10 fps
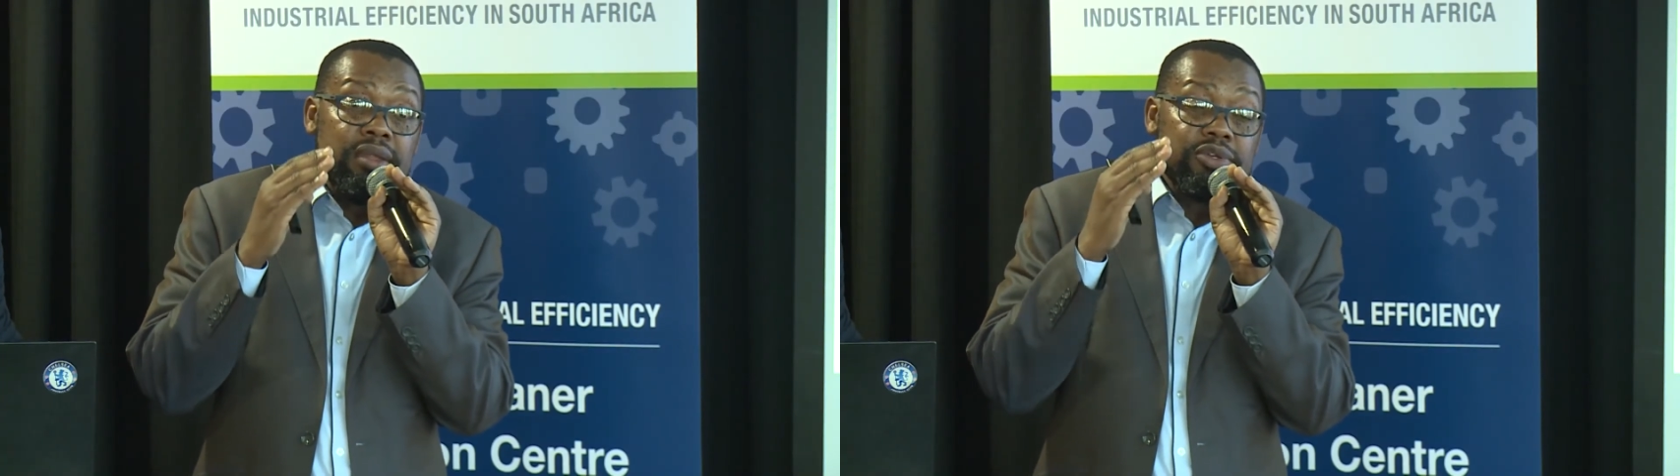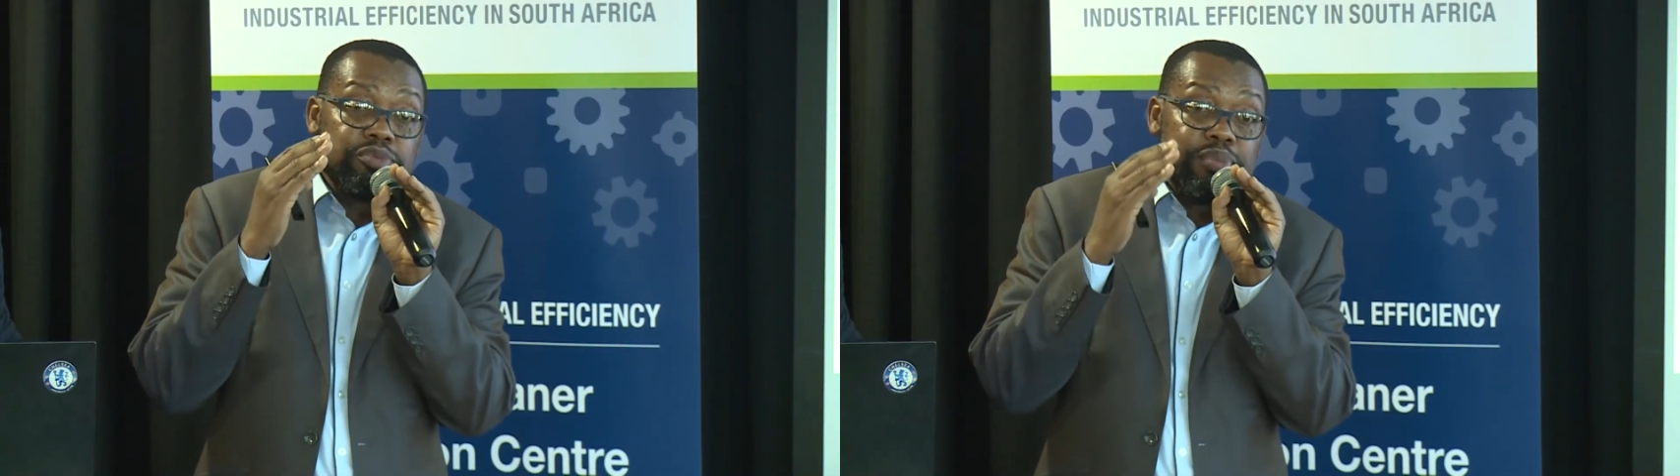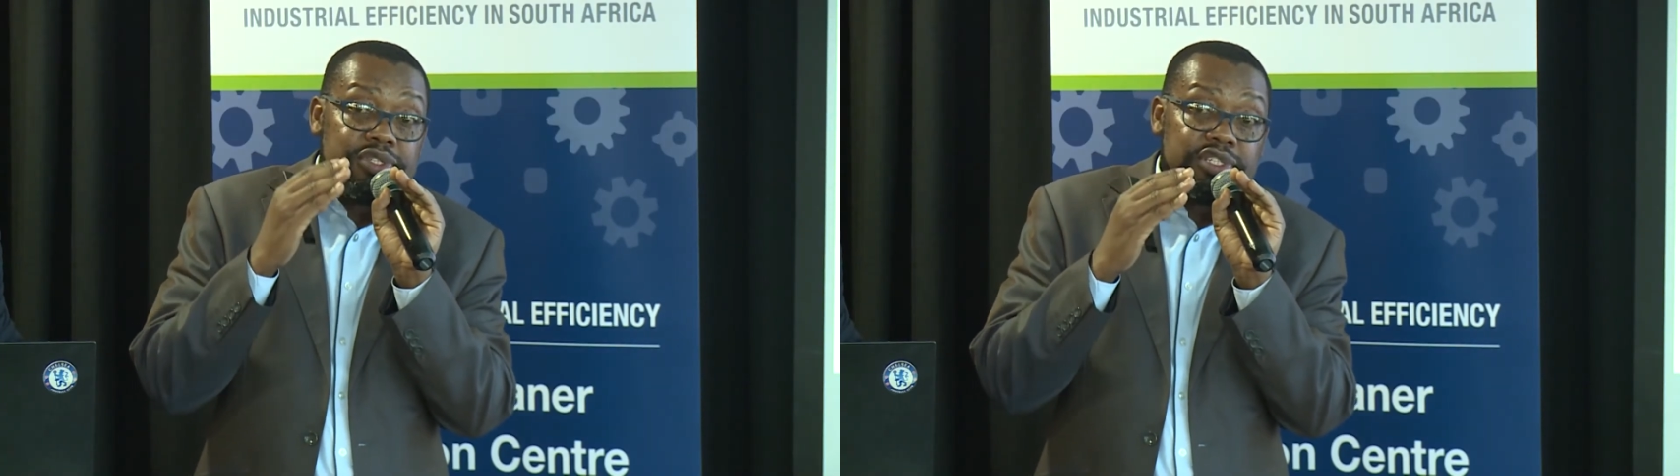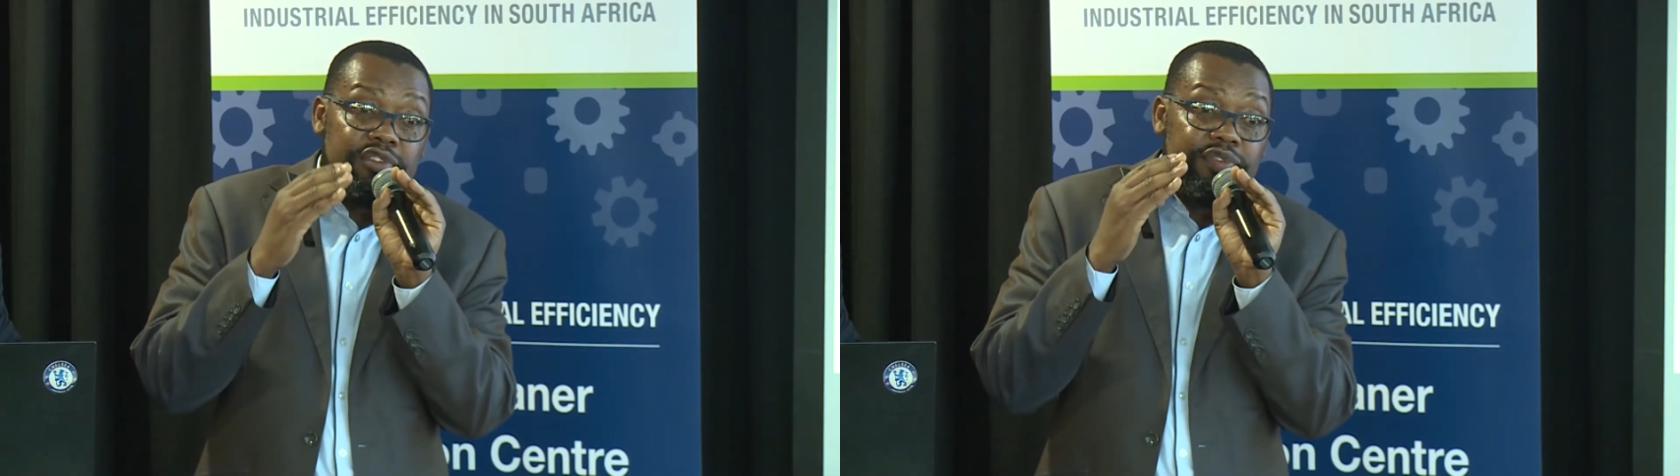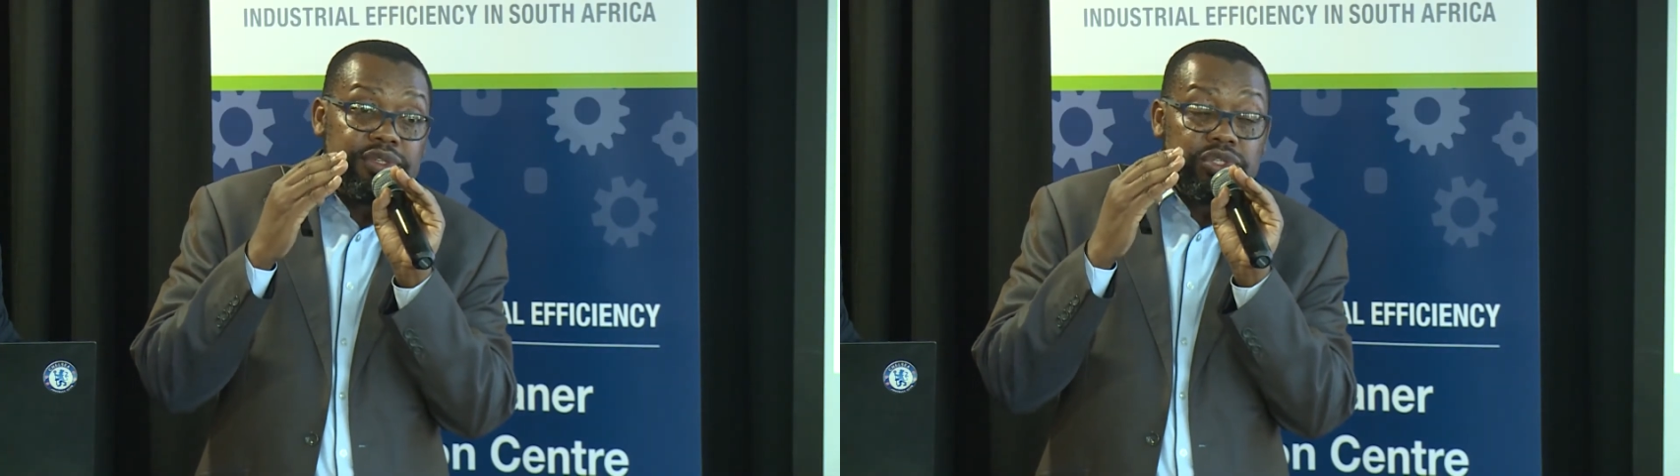
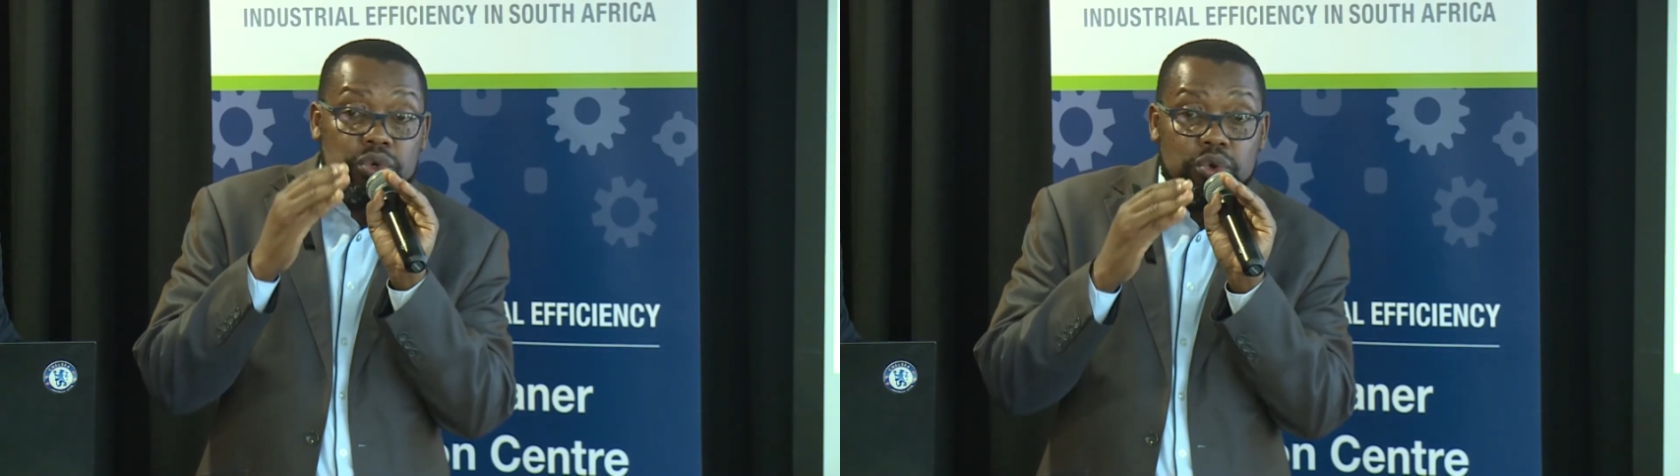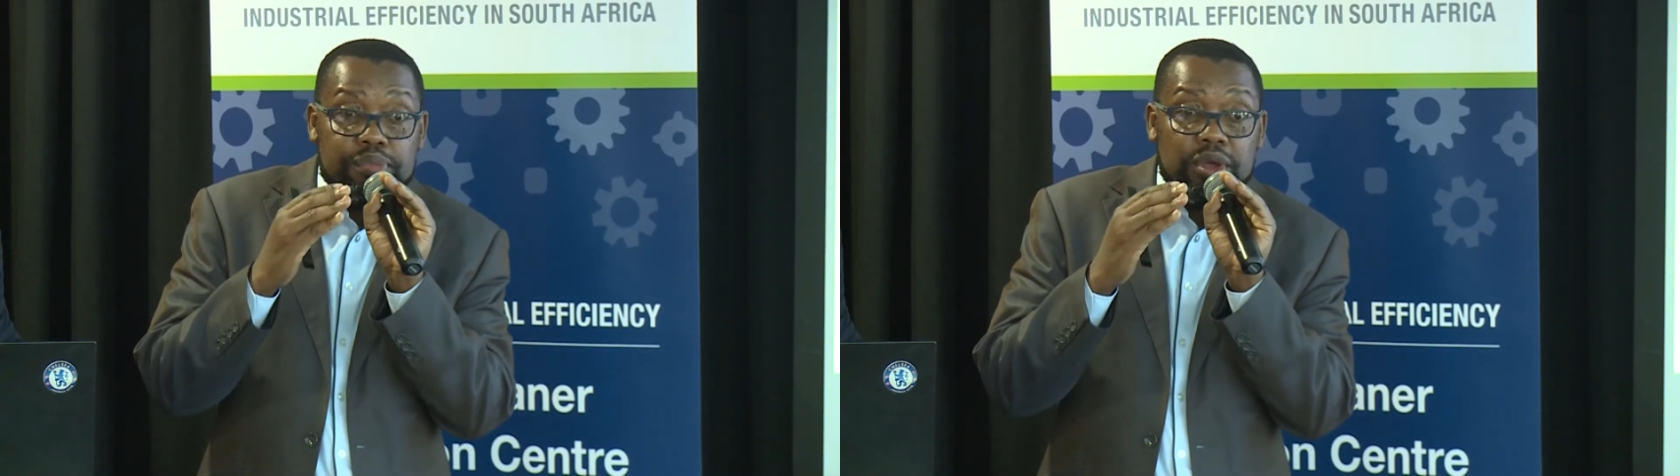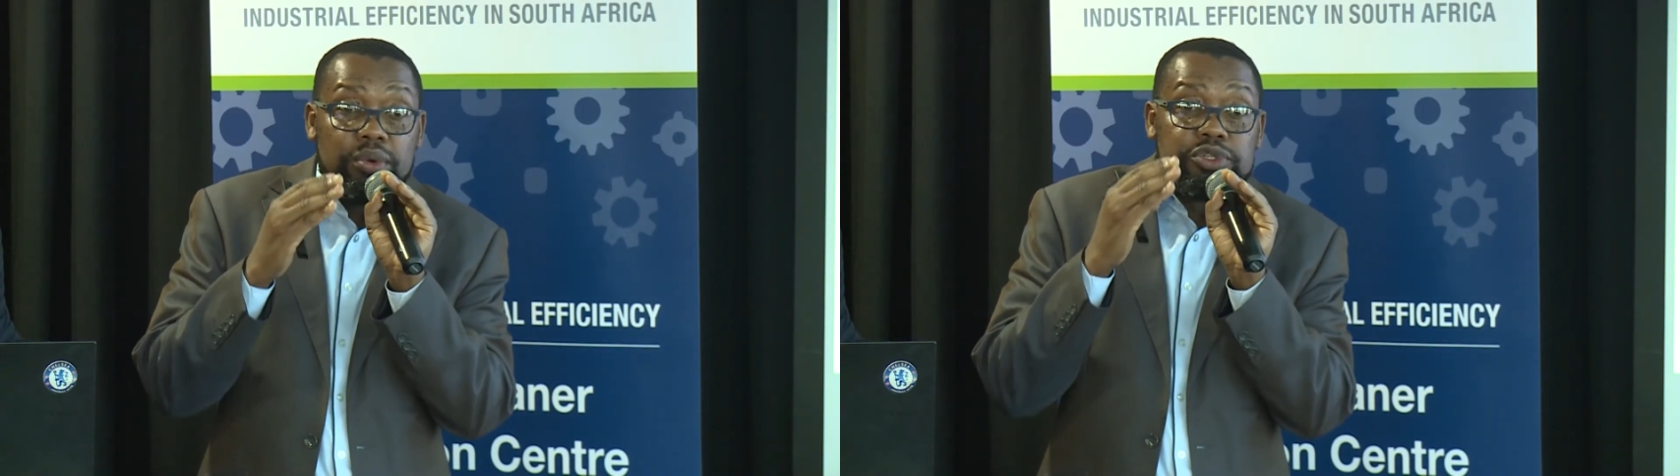specific scoping or